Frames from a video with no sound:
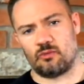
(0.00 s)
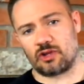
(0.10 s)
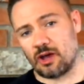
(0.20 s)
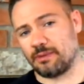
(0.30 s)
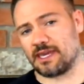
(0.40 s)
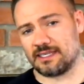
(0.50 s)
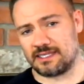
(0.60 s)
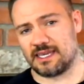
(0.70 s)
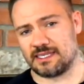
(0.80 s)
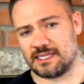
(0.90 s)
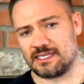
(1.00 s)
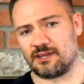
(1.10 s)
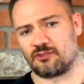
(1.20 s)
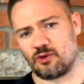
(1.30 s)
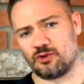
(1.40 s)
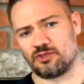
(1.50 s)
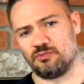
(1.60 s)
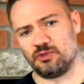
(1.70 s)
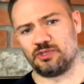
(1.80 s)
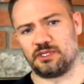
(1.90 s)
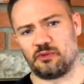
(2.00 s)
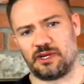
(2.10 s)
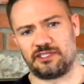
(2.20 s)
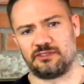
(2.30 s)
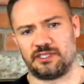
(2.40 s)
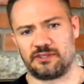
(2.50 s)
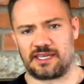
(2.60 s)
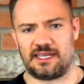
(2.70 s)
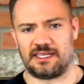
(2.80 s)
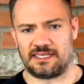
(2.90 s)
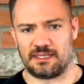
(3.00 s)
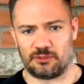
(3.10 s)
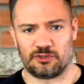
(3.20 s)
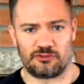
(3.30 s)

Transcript: What complicates this is that, of course, mule deer and white-tailed deer can eat similar